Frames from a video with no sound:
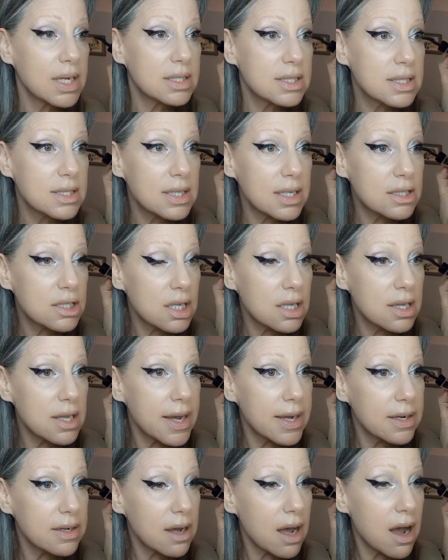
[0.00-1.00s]
it's such a
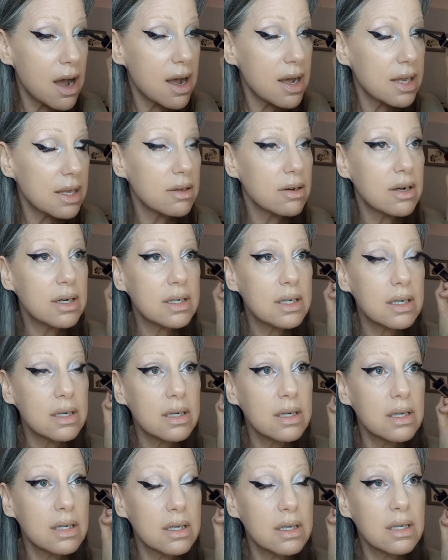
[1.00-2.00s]
light eye look
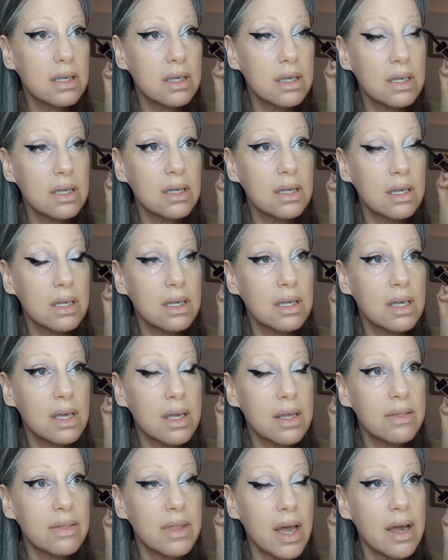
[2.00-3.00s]

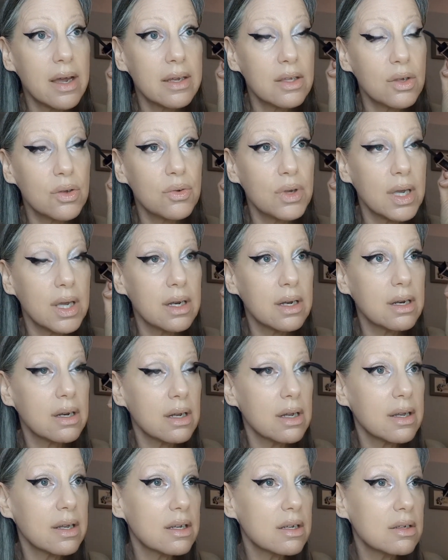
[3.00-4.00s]
that you
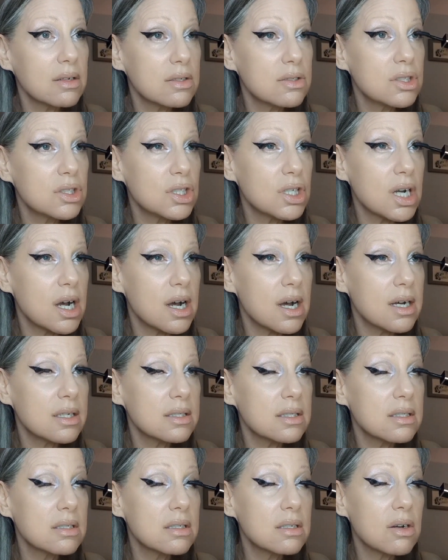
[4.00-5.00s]
can
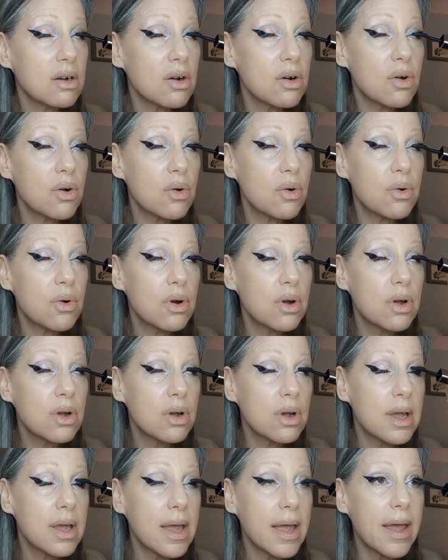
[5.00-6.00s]
just go
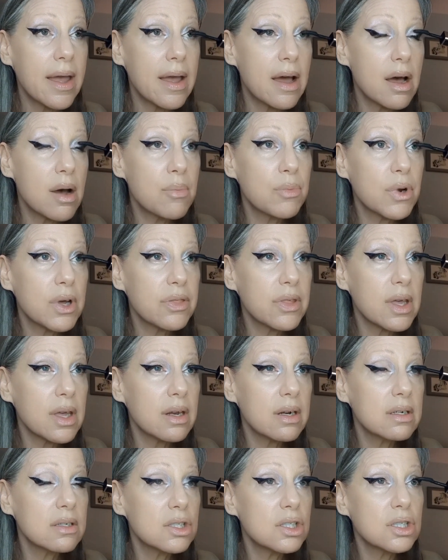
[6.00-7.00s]
ham with
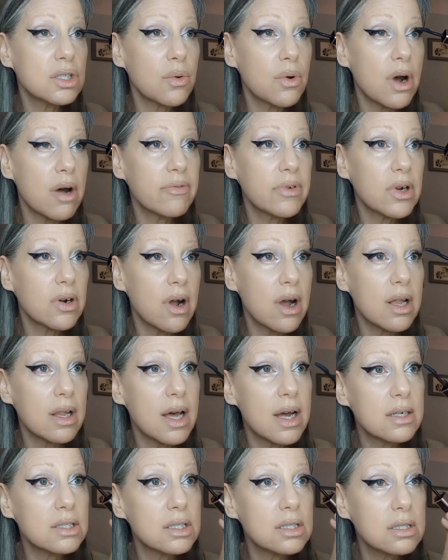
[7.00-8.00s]
it and show off your
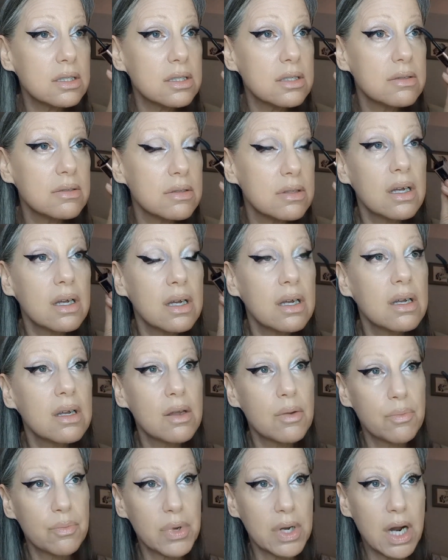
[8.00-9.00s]
eyelashes.
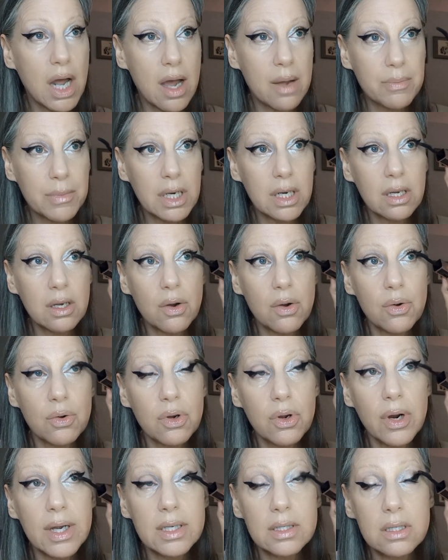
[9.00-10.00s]
But I'm going to go
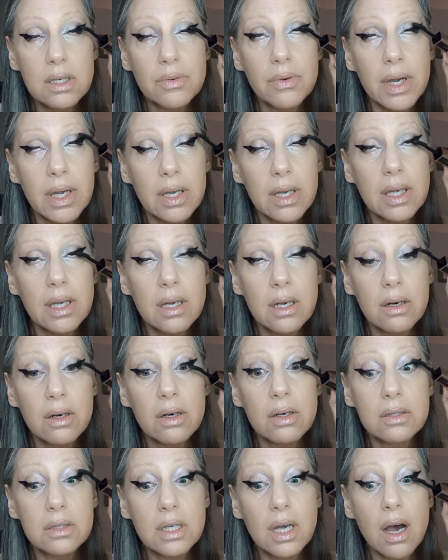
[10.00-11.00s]
crazy right
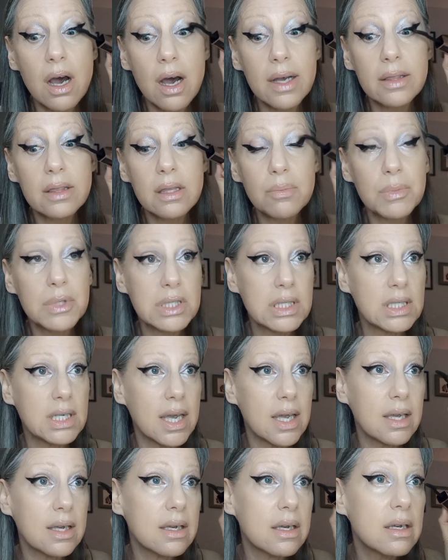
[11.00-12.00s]
here to hide the
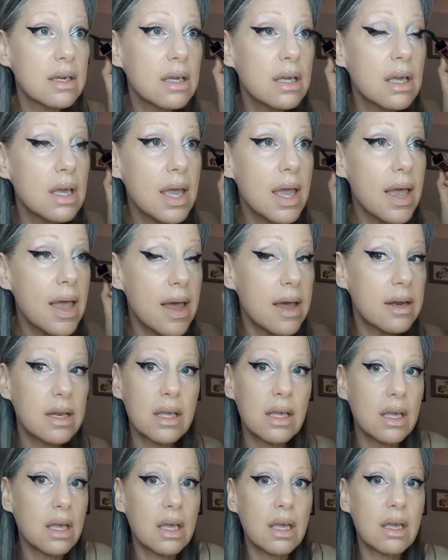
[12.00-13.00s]
mistake. And